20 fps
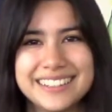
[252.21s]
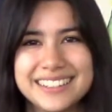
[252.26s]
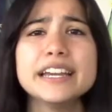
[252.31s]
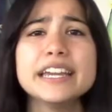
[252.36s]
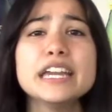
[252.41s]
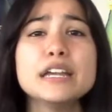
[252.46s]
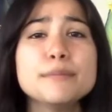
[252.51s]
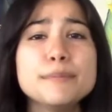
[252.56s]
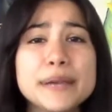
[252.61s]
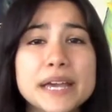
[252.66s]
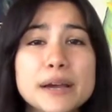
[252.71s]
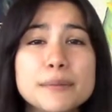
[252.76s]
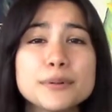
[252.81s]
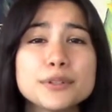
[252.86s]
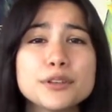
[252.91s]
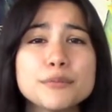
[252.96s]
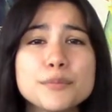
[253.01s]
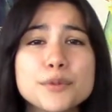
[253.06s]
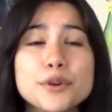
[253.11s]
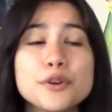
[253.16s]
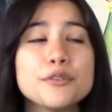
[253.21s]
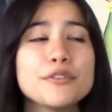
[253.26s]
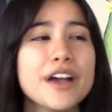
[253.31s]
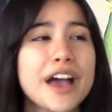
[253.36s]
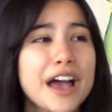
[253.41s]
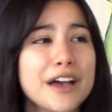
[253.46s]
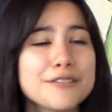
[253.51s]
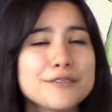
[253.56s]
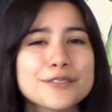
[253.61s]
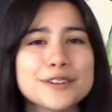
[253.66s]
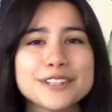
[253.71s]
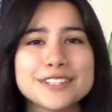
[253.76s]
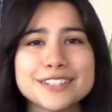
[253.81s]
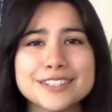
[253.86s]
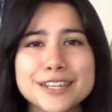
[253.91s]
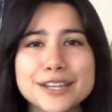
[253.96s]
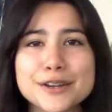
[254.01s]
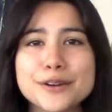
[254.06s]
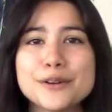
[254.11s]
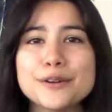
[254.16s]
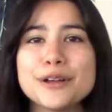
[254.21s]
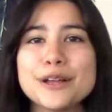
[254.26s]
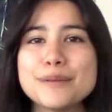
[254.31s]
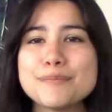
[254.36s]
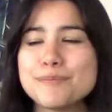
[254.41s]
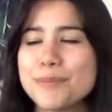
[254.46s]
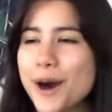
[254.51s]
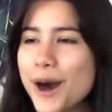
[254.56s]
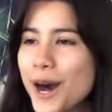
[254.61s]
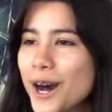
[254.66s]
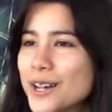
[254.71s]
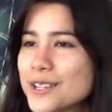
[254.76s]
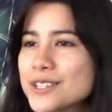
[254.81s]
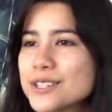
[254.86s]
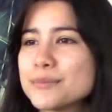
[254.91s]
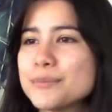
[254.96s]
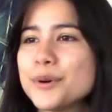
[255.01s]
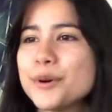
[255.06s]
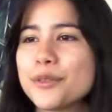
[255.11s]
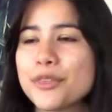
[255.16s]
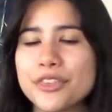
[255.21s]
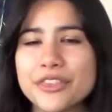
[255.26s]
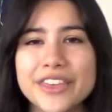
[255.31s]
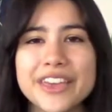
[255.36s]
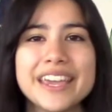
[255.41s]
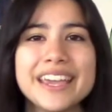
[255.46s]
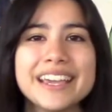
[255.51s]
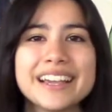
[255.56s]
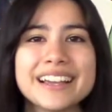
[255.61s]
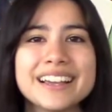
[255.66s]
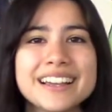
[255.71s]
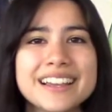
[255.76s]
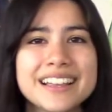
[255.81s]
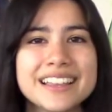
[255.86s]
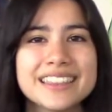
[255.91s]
He'd be able to move every single impossible thing